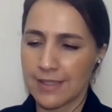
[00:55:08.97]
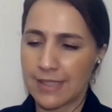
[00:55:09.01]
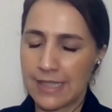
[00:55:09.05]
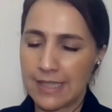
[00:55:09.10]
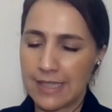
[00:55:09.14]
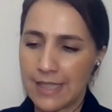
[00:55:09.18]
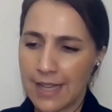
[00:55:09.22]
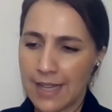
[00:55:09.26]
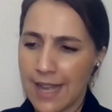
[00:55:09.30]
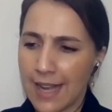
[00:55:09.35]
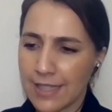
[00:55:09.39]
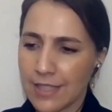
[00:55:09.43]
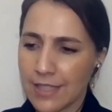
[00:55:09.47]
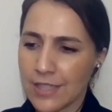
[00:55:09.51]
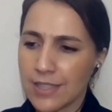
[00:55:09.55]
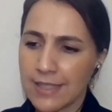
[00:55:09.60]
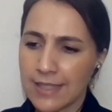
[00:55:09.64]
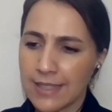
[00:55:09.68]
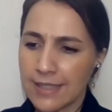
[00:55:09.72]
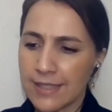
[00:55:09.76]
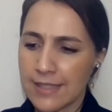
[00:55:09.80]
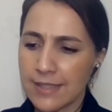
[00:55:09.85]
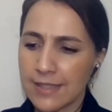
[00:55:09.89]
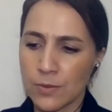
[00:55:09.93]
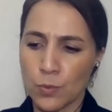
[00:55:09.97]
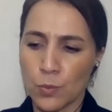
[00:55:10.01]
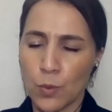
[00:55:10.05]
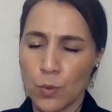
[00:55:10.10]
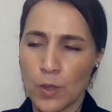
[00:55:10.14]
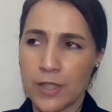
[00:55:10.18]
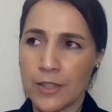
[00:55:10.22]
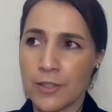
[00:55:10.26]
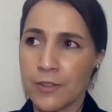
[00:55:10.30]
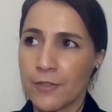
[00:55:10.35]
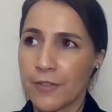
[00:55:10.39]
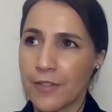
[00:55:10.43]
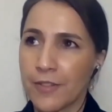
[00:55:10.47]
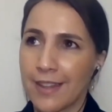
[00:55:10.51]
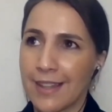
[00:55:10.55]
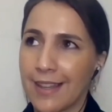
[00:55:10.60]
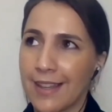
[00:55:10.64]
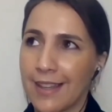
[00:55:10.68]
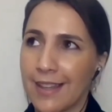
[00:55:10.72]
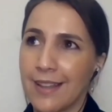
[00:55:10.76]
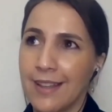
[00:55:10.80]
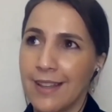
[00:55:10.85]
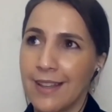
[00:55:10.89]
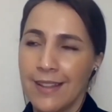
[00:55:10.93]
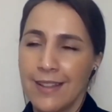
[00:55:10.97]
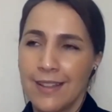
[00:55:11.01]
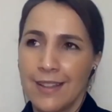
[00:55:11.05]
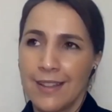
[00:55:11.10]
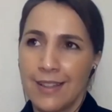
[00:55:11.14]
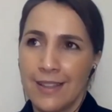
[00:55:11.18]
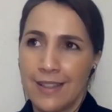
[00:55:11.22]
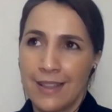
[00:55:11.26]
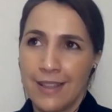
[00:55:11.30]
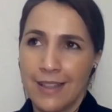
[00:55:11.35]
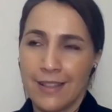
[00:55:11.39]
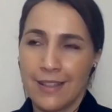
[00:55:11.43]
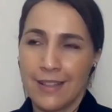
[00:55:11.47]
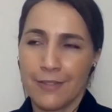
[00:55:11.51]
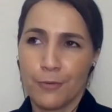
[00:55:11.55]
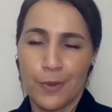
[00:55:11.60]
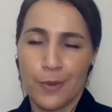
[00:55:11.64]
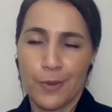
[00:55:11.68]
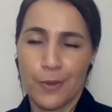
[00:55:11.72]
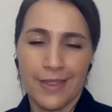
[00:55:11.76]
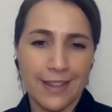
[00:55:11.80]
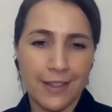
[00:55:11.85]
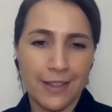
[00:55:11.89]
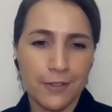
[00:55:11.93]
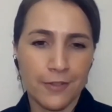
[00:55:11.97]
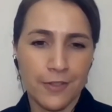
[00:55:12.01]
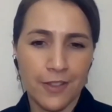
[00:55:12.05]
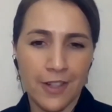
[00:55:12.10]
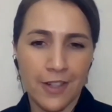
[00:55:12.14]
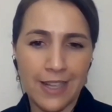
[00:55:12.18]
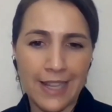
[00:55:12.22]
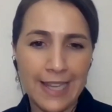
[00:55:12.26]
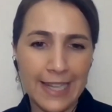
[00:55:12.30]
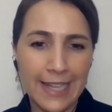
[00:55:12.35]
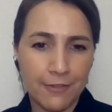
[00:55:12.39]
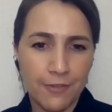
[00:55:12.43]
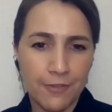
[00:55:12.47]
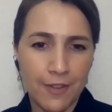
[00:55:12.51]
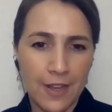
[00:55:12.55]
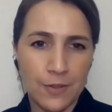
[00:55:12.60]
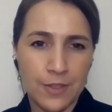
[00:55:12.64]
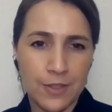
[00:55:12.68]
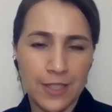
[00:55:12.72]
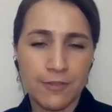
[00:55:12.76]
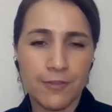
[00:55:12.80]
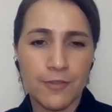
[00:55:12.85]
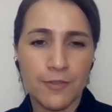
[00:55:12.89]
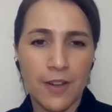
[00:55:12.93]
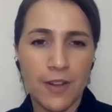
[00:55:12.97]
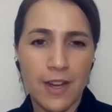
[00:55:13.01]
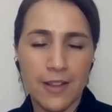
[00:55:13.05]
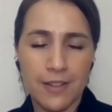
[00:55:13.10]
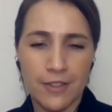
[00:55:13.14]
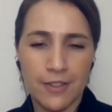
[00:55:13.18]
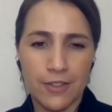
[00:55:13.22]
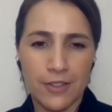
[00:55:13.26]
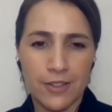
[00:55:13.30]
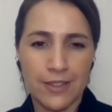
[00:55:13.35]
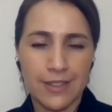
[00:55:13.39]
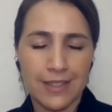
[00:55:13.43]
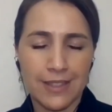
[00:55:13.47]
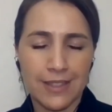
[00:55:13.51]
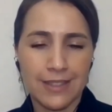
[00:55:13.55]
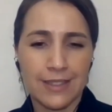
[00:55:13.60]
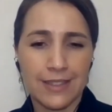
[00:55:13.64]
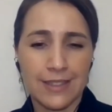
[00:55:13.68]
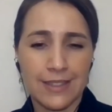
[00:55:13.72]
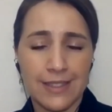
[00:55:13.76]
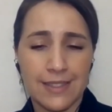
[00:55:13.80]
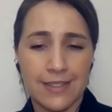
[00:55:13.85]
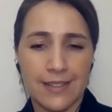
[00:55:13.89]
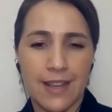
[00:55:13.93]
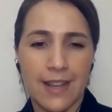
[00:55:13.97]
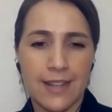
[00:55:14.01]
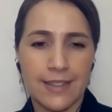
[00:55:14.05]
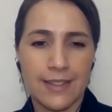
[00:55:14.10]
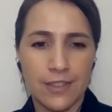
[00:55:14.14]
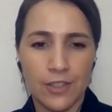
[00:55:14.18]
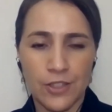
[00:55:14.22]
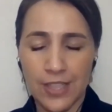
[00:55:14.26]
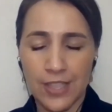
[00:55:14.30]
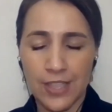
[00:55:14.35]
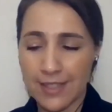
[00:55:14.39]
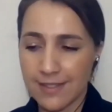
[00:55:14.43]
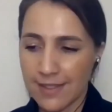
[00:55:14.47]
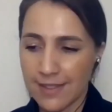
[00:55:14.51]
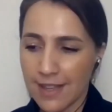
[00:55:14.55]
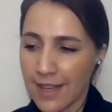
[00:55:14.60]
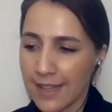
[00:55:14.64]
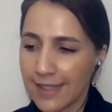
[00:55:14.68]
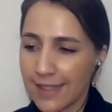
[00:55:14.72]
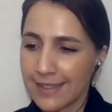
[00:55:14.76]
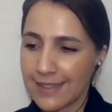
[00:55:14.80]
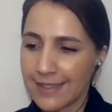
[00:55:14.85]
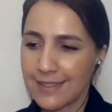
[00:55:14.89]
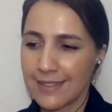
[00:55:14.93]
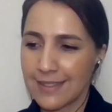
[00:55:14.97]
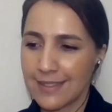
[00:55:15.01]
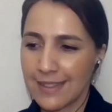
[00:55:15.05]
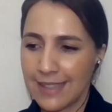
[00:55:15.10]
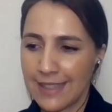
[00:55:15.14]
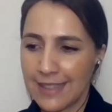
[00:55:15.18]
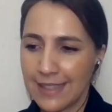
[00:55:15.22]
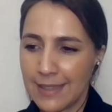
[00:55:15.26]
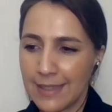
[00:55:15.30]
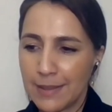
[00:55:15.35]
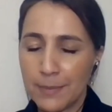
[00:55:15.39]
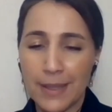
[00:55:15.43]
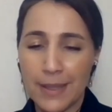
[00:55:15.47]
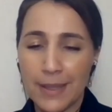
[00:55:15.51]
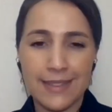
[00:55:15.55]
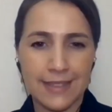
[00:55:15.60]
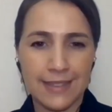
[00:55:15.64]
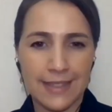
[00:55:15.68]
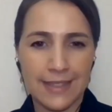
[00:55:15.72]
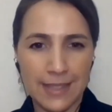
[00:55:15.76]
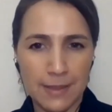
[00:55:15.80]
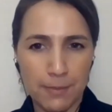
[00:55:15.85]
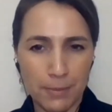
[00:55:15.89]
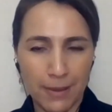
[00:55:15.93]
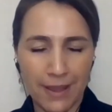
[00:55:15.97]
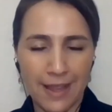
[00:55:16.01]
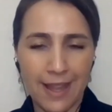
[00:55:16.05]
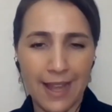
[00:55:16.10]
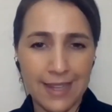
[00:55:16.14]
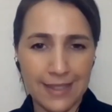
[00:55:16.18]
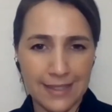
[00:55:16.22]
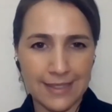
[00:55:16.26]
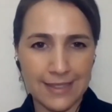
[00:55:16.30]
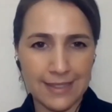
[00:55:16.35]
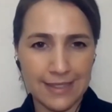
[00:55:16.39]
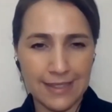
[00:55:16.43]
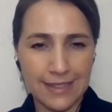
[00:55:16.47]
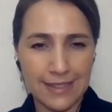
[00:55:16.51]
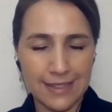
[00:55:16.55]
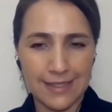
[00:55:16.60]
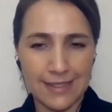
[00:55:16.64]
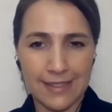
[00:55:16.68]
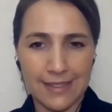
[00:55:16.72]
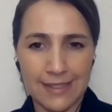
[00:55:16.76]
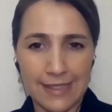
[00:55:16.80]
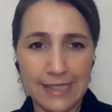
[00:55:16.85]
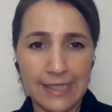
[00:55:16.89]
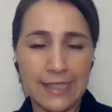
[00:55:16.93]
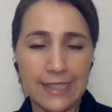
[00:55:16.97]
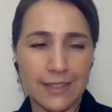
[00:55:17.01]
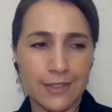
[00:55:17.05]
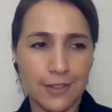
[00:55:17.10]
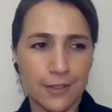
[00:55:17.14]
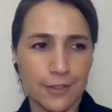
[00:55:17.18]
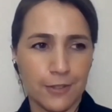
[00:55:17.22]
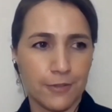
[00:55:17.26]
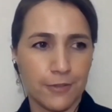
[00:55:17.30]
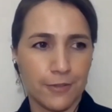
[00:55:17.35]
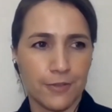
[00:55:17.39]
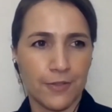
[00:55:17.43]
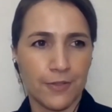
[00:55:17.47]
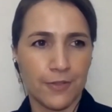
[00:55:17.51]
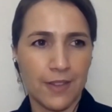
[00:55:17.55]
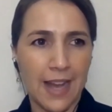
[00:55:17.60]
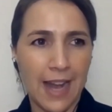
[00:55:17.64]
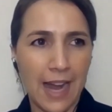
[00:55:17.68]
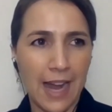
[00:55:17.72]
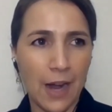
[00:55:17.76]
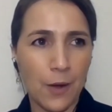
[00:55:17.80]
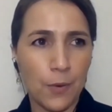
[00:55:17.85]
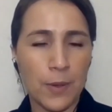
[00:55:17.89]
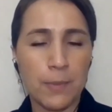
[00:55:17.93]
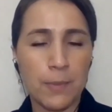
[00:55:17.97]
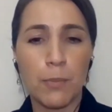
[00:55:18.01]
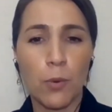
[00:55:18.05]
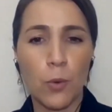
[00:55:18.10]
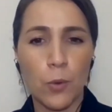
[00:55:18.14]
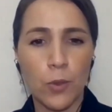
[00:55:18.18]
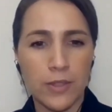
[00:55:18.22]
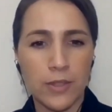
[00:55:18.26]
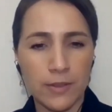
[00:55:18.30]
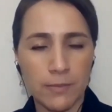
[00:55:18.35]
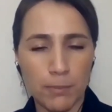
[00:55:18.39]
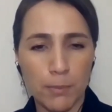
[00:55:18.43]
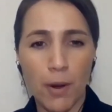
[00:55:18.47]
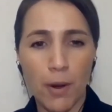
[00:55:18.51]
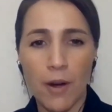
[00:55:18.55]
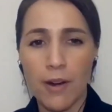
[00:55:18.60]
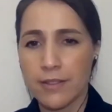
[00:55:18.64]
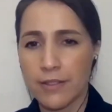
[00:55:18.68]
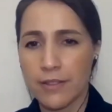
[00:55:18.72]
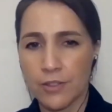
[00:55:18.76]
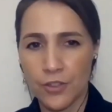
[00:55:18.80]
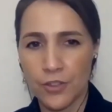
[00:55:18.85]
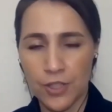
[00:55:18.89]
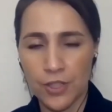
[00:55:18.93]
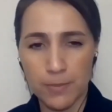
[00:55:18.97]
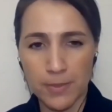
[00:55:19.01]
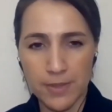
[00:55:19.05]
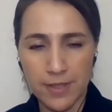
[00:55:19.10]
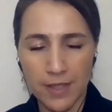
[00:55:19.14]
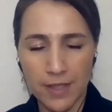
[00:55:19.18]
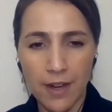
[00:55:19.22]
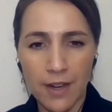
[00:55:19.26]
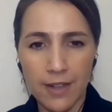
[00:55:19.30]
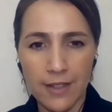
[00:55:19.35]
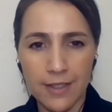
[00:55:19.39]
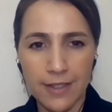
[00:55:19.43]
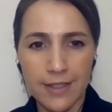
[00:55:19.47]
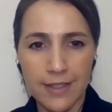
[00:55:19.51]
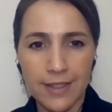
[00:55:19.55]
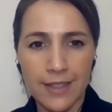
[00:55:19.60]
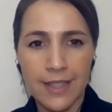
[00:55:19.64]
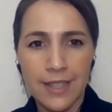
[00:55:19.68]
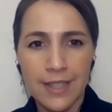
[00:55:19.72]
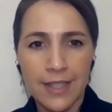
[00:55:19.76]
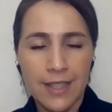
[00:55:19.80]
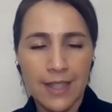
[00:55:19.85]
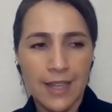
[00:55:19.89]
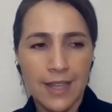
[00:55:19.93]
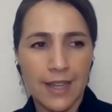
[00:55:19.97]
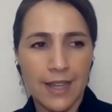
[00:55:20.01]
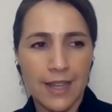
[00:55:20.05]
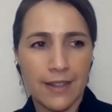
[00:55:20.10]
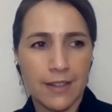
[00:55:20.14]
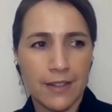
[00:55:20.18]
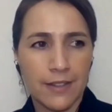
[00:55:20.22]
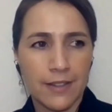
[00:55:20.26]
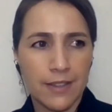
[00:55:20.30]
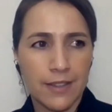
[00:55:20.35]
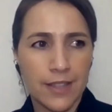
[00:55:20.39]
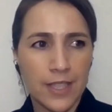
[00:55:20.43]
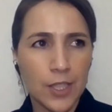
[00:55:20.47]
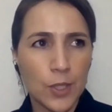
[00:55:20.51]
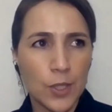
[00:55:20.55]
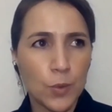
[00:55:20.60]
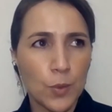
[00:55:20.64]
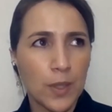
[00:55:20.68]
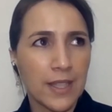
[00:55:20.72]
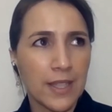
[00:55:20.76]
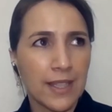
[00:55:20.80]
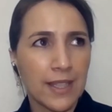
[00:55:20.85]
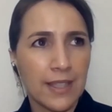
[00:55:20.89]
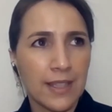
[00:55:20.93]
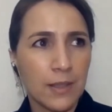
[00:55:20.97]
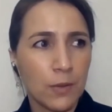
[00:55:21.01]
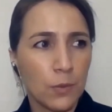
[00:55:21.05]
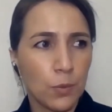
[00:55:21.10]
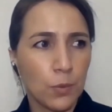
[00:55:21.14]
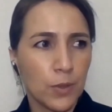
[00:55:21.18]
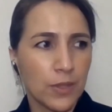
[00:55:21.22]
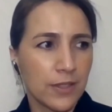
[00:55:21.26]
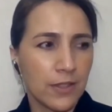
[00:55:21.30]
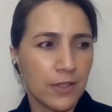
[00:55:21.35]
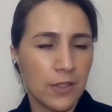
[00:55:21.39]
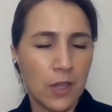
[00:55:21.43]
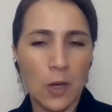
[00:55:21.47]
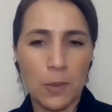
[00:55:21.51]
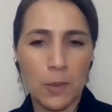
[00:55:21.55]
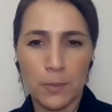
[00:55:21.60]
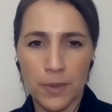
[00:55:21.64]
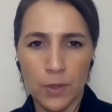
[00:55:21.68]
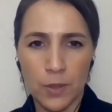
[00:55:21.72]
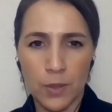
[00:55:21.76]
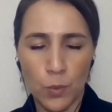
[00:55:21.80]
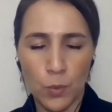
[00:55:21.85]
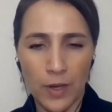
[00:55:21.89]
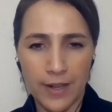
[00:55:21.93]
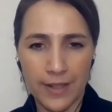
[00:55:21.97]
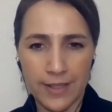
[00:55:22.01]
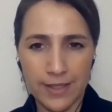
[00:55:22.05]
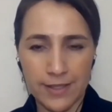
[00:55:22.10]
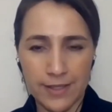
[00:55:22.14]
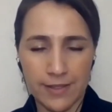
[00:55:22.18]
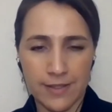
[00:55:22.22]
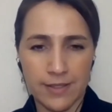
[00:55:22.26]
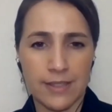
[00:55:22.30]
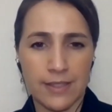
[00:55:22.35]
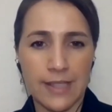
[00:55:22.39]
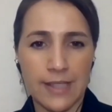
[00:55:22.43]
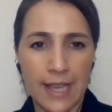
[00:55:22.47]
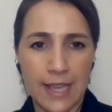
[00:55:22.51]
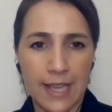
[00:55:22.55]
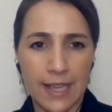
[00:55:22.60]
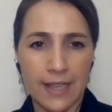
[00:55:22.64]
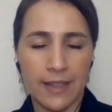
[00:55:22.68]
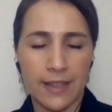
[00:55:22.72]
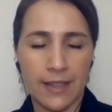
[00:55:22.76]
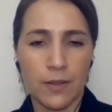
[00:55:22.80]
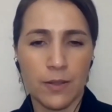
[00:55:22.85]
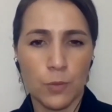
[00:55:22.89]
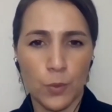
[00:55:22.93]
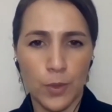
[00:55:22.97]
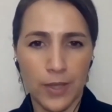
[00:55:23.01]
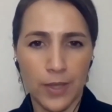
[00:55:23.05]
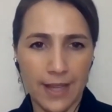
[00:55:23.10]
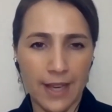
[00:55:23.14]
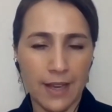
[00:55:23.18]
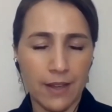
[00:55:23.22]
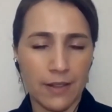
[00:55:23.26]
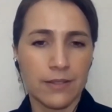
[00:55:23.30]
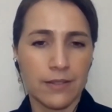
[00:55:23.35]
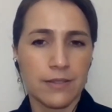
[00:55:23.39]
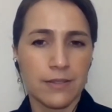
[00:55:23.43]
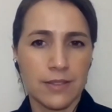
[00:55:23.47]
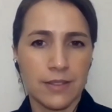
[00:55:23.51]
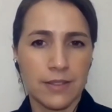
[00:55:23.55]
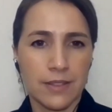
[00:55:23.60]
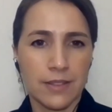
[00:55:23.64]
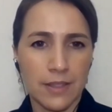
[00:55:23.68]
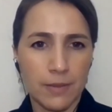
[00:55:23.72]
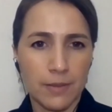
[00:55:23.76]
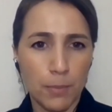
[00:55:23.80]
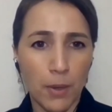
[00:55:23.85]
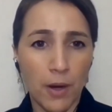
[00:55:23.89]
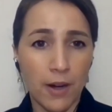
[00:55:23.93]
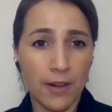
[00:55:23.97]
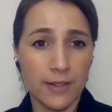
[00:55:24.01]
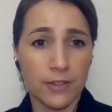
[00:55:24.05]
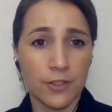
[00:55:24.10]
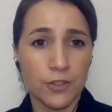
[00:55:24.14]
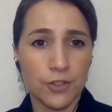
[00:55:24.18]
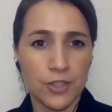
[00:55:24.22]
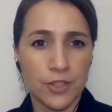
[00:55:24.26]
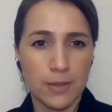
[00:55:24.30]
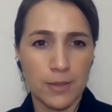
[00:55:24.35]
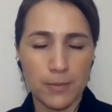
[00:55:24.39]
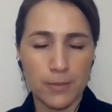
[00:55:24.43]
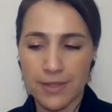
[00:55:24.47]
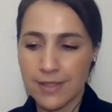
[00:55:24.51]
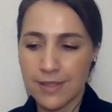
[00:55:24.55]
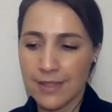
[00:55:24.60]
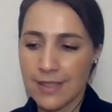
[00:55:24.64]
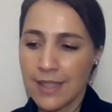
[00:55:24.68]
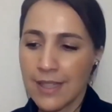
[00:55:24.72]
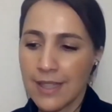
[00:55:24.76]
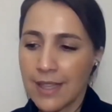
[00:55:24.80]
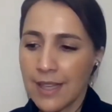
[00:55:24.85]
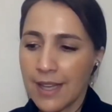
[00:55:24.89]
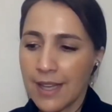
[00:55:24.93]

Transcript: And actually it is one of the, if we think of our late founding father, His Highness Sheikh Zayed, he basically planted the seed of how important partnerships are. The UAE would not be where it is today without partnerships.